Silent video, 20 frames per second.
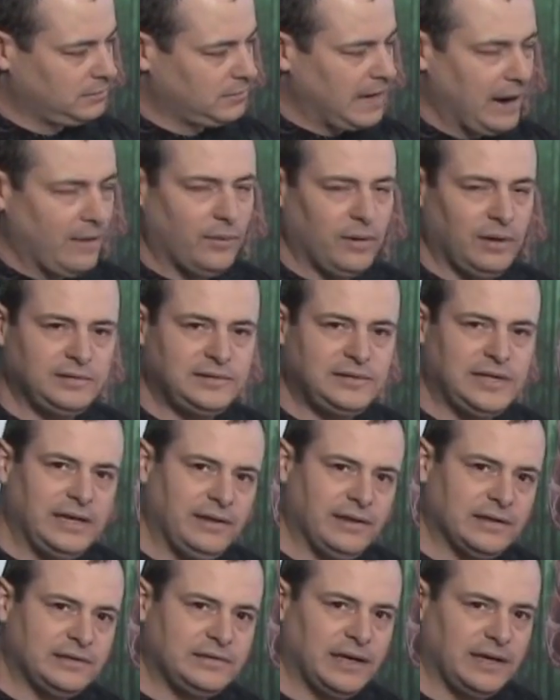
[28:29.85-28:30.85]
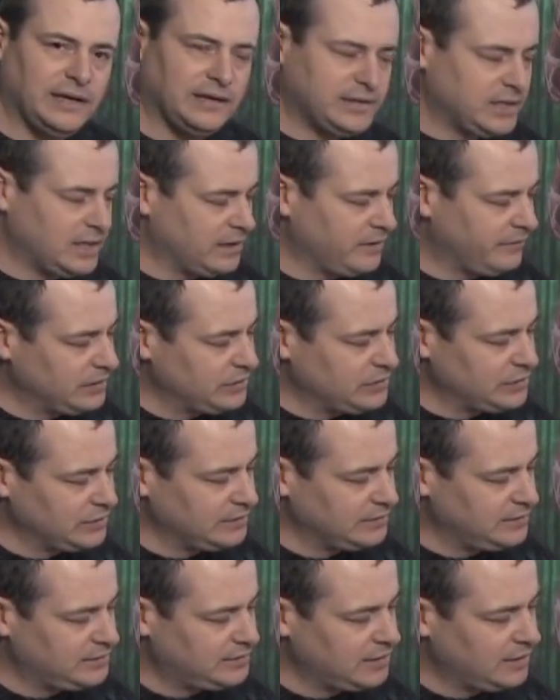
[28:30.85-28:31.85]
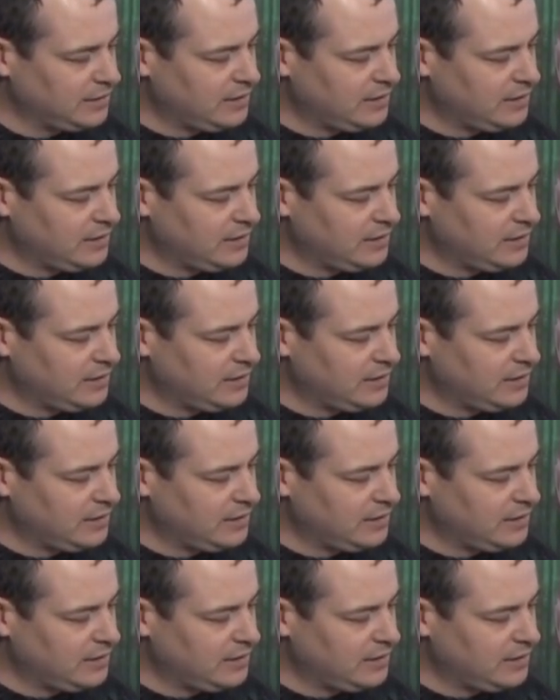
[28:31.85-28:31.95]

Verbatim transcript: And we'll see this in Terror Visions